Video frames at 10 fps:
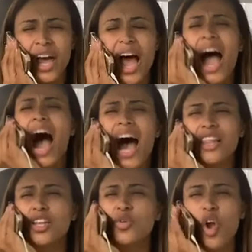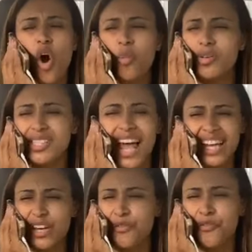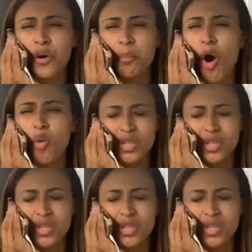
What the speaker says: Hallelujah. Almost like in football